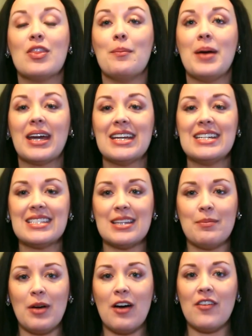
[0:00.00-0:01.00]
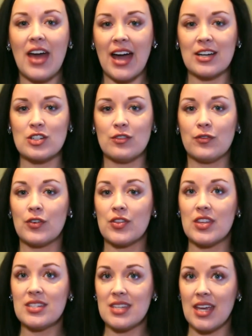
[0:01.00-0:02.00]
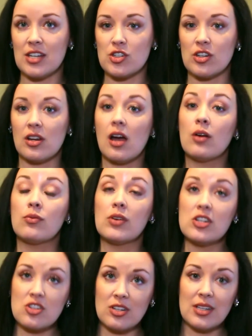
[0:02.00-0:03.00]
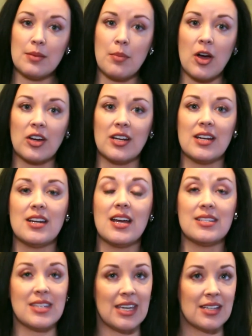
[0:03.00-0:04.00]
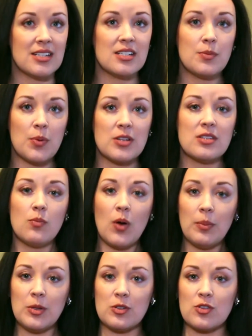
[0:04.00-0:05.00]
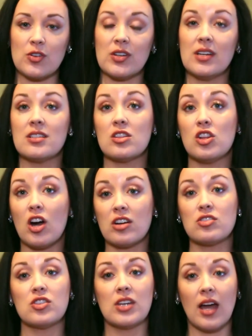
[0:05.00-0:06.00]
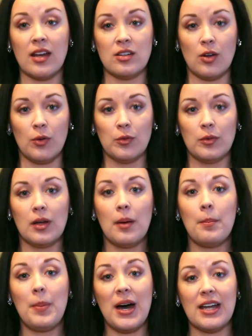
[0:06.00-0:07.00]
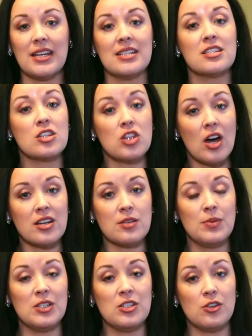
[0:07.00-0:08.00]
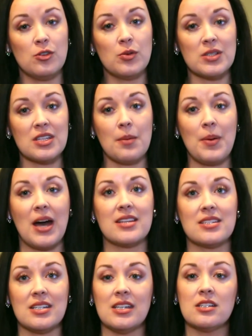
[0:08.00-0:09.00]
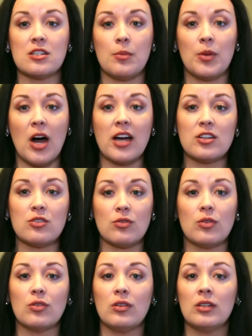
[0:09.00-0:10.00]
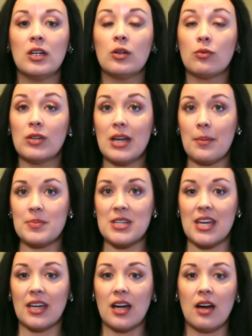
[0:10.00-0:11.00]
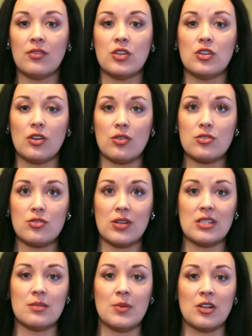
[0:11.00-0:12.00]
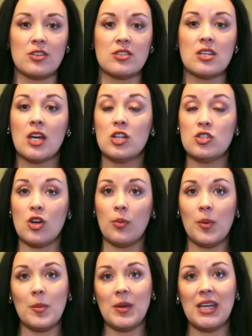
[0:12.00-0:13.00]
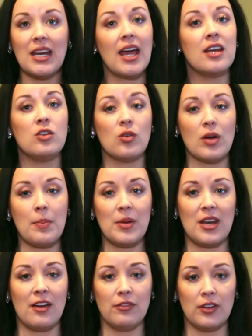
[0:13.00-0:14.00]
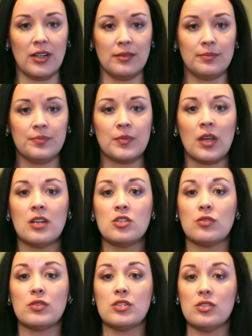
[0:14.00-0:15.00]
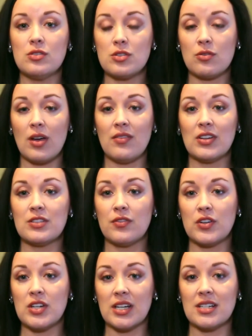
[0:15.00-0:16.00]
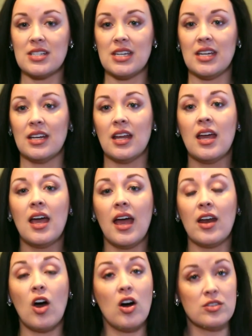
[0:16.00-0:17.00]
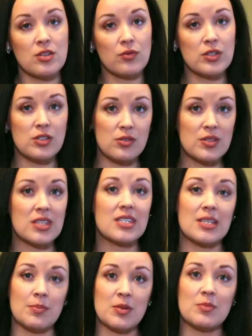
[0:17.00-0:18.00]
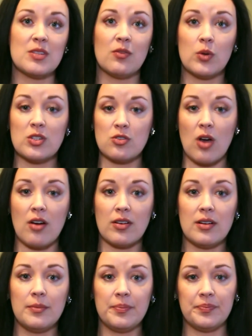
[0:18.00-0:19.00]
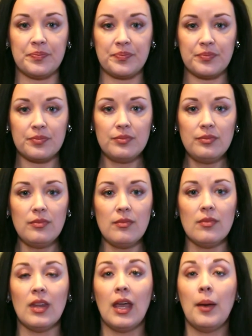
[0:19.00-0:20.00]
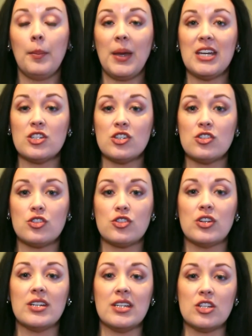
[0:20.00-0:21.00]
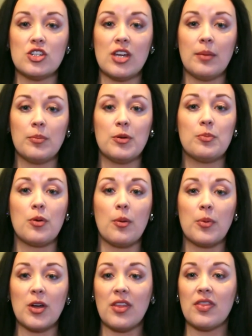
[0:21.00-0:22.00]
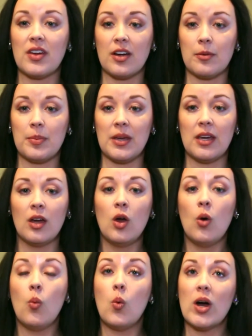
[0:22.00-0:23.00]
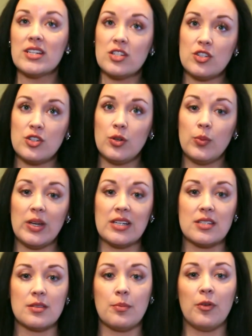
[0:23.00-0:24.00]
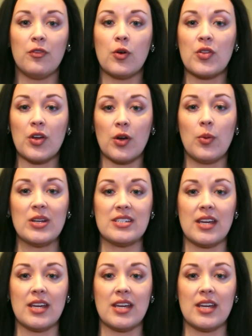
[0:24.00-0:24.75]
The mechanism of action for this agent, originally marketed as the antidepressant Wellbutrin, is largely unknown, but it's thought to be due to its capacity to block neuronal reuptake of the neurotransmitters dopamine and norepinephrine, to reduce cravings for nicotine, and also reduce the symptoms of withdrawal. Patients should initiate bupropion therapy 1 to 2 weeks before their quit